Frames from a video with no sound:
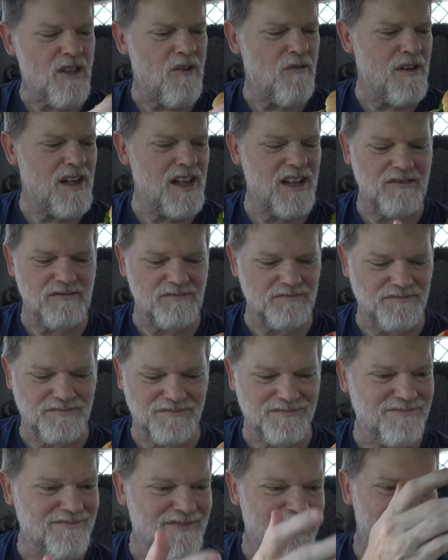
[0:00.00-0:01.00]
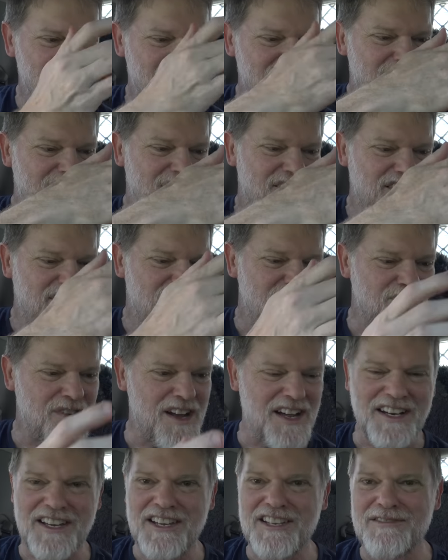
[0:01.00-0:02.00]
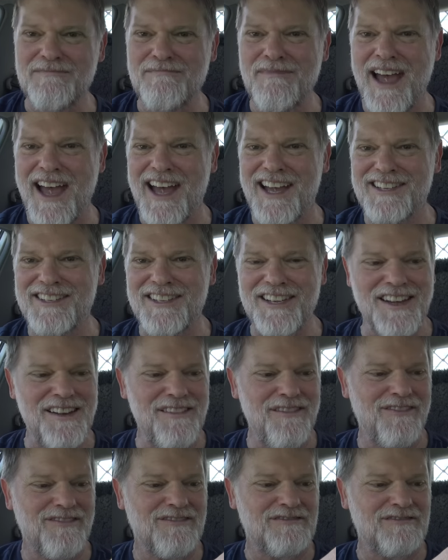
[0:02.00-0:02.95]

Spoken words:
Well, this one is massive.